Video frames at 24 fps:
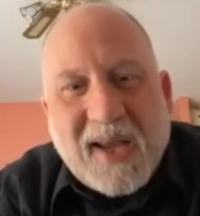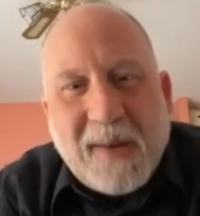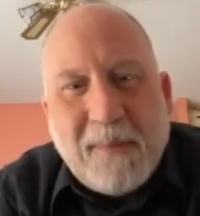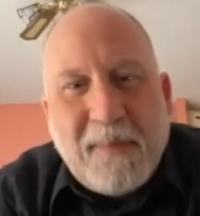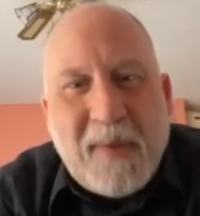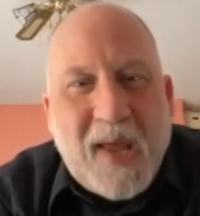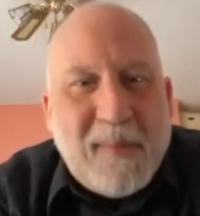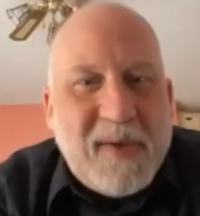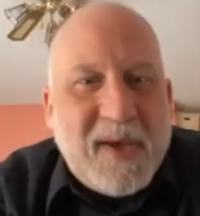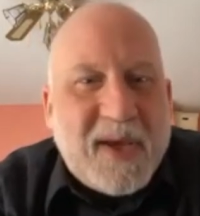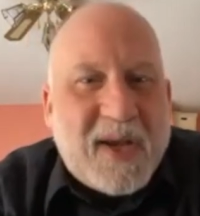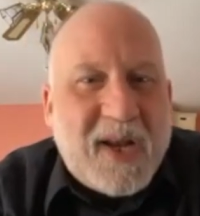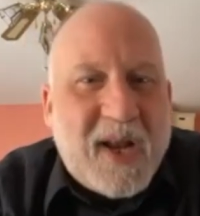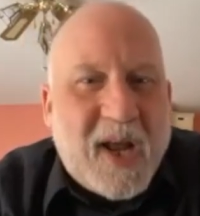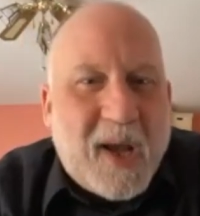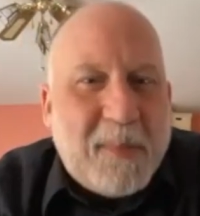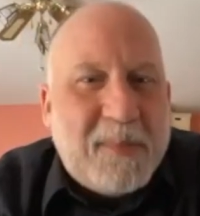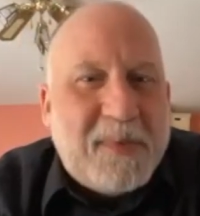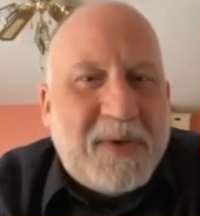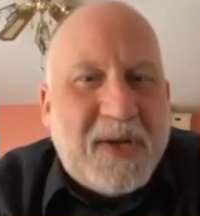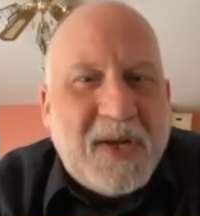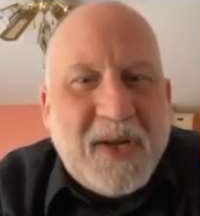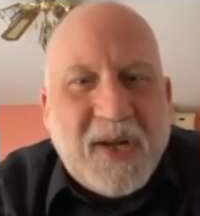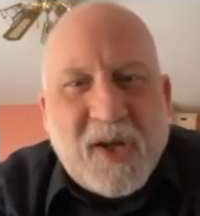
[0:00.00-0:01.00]
and maybe you can
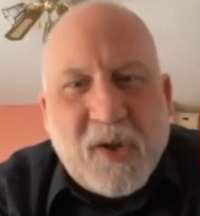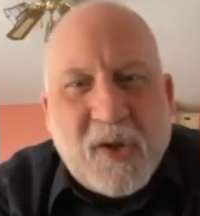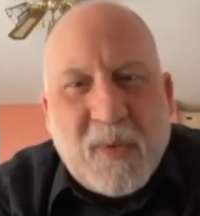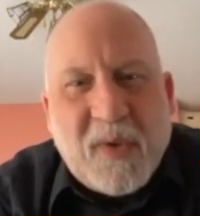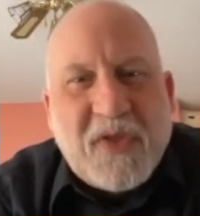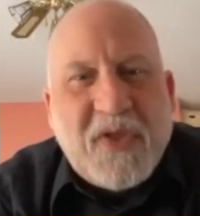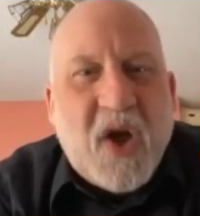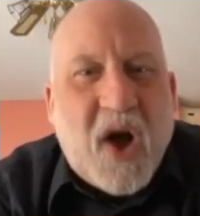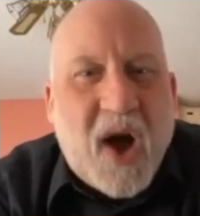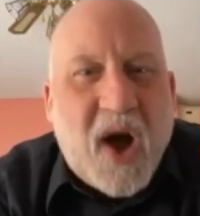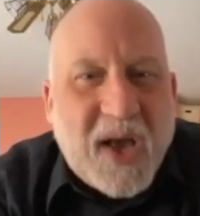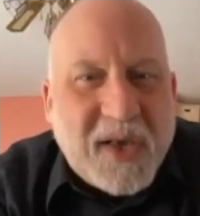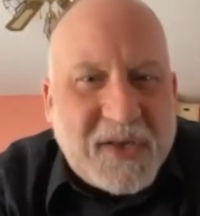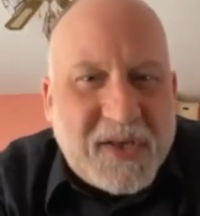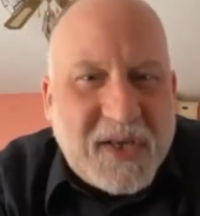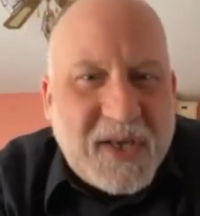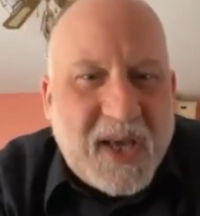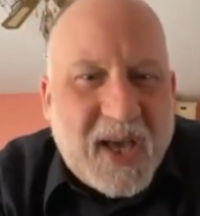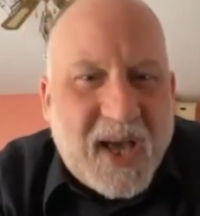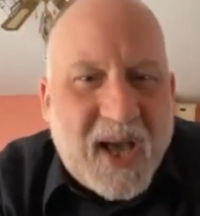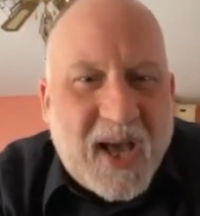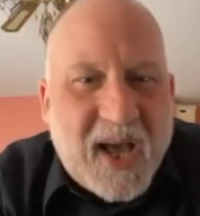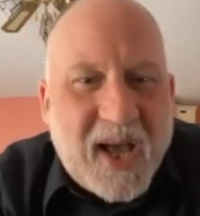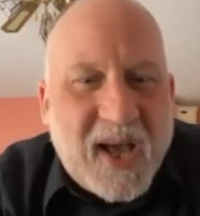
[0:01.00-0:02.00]
help deal with
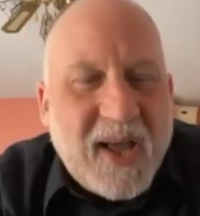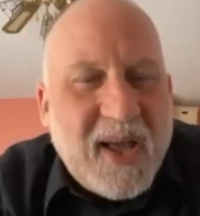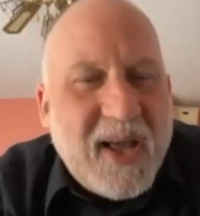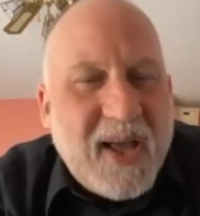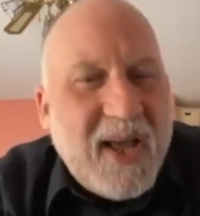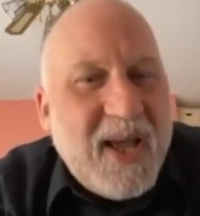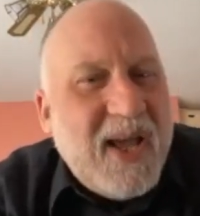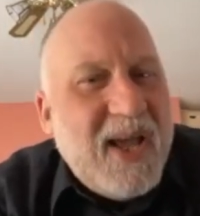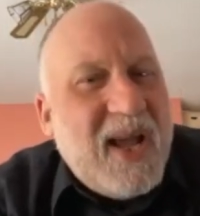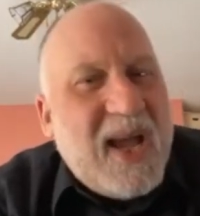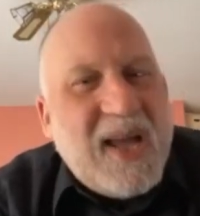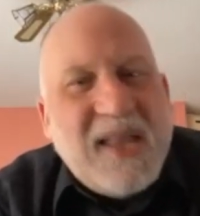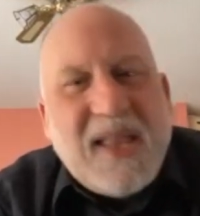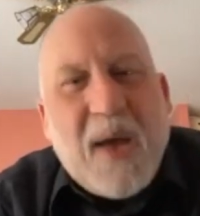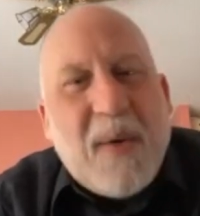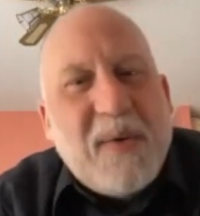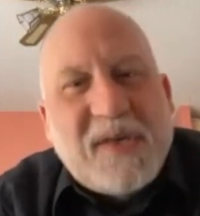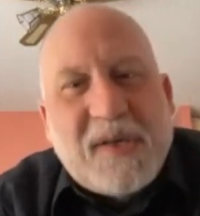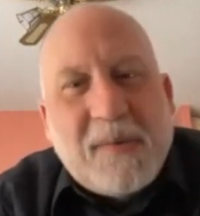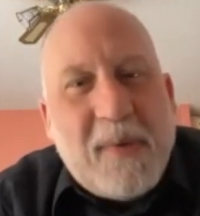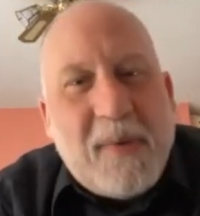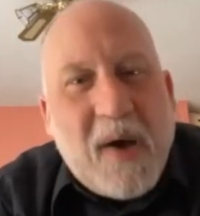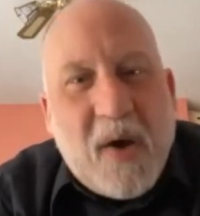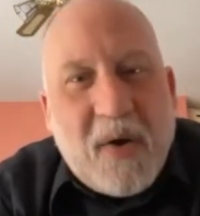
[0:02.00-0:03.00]
nausea. And that
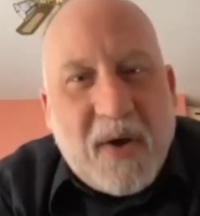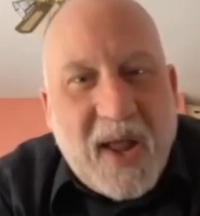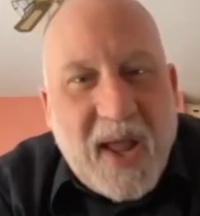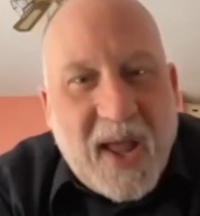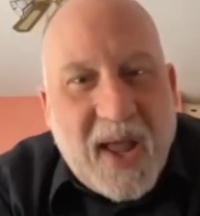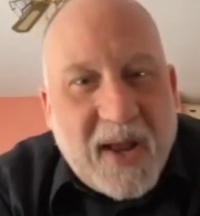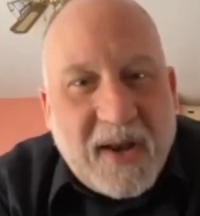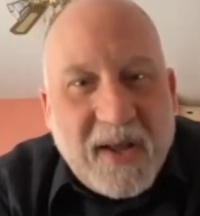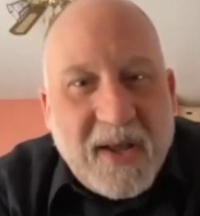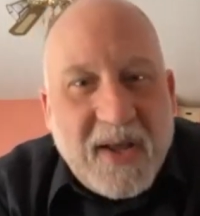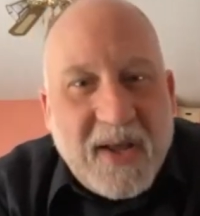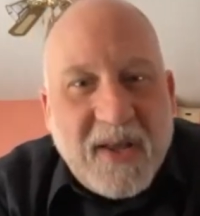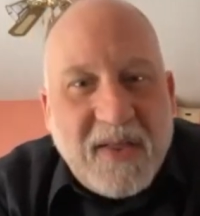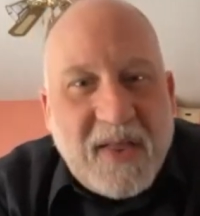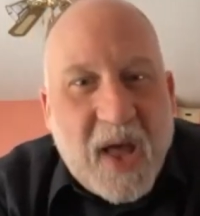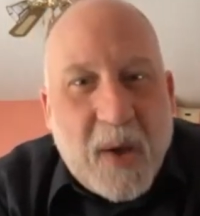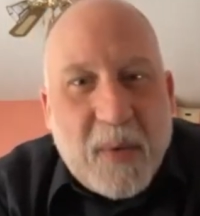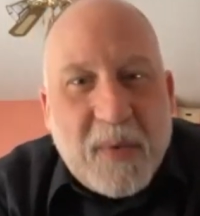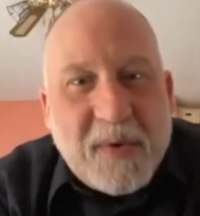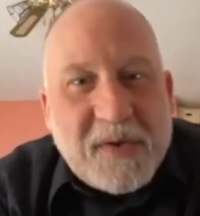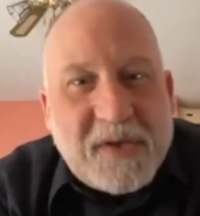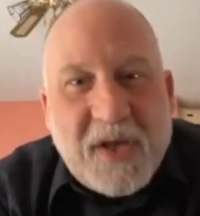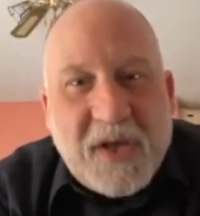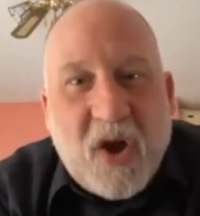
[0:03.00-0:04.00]
was about it.
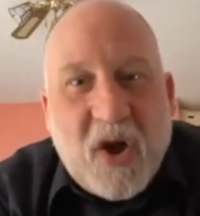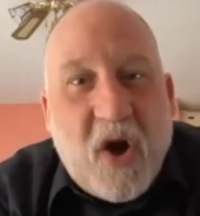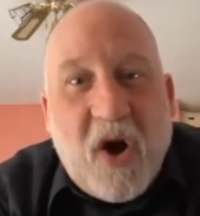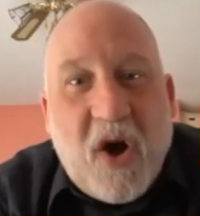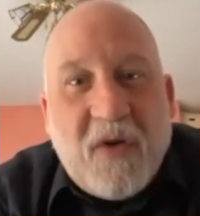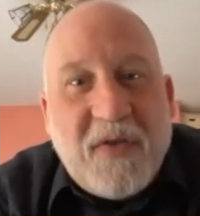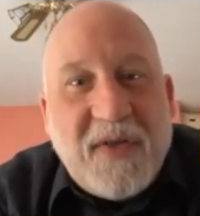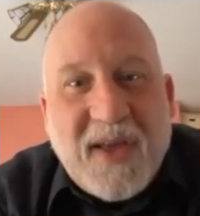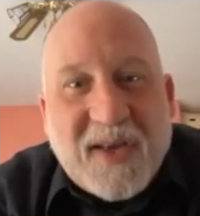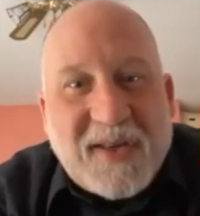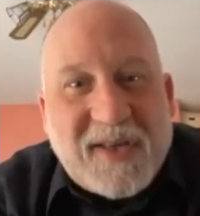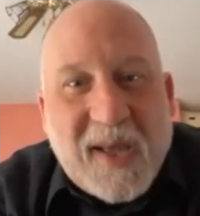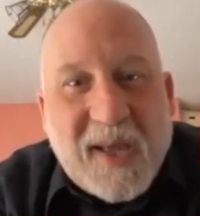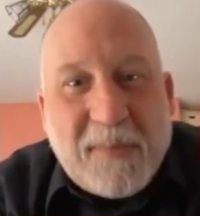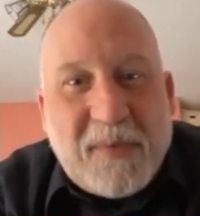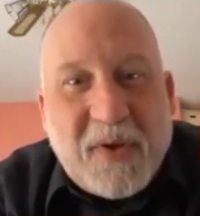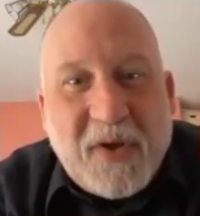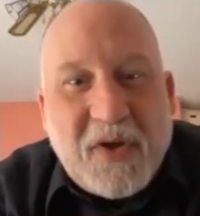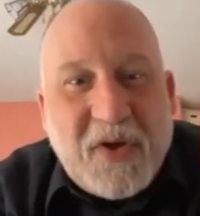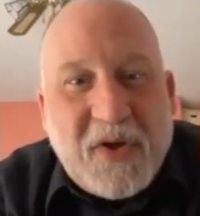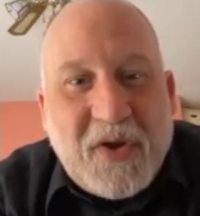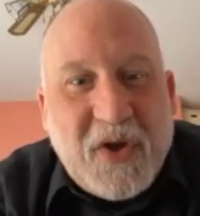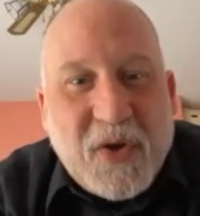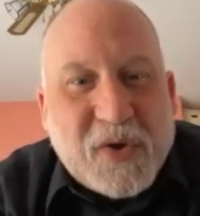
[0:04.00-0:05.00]
That was all the
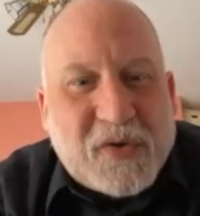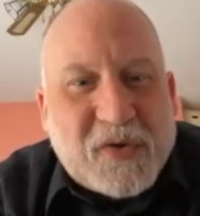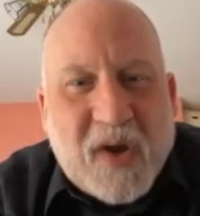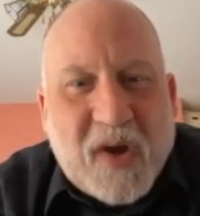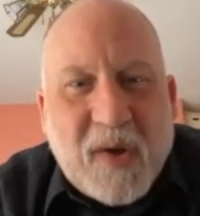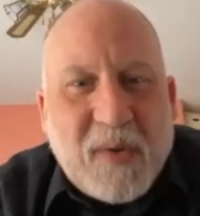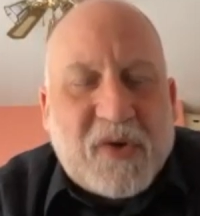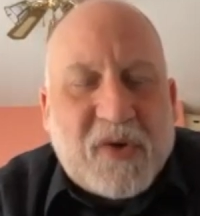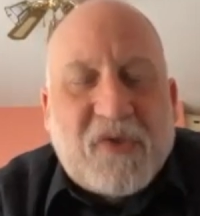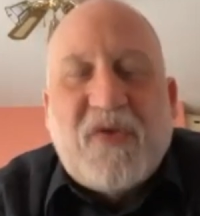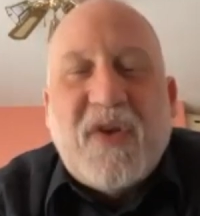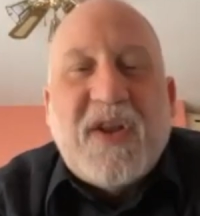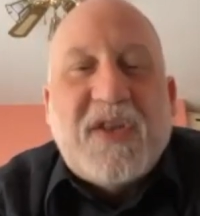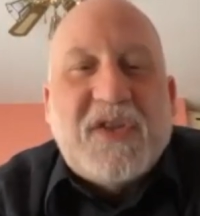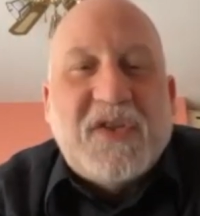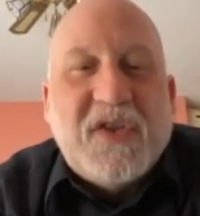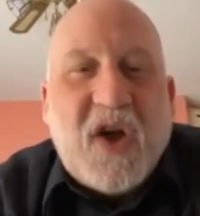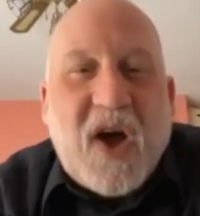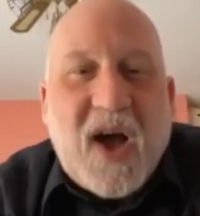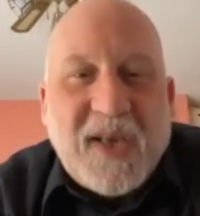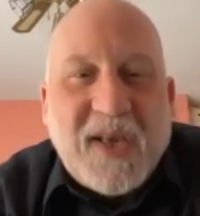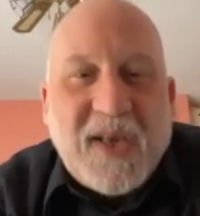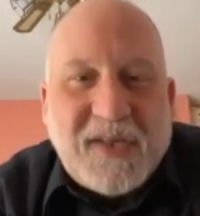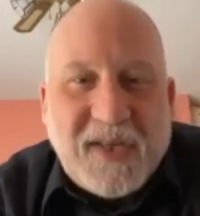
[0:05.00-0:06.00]
accepted use, right? Well, it treats
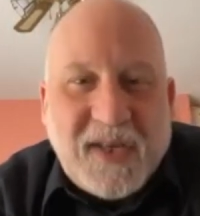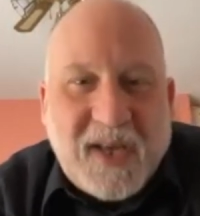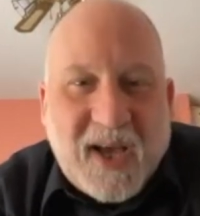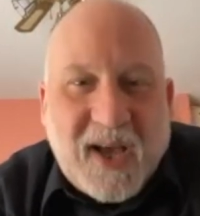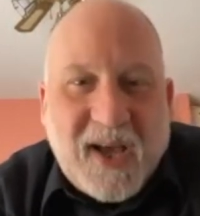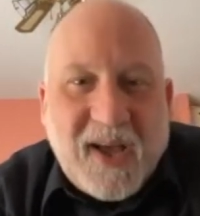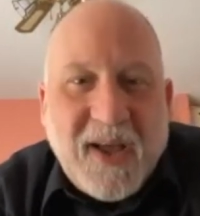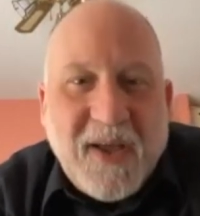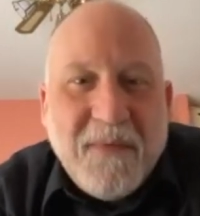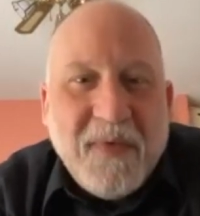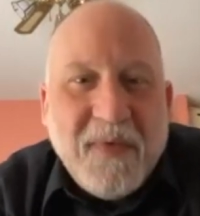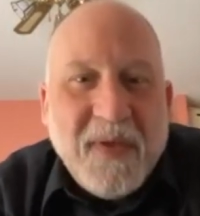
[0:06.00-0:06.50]
nausea.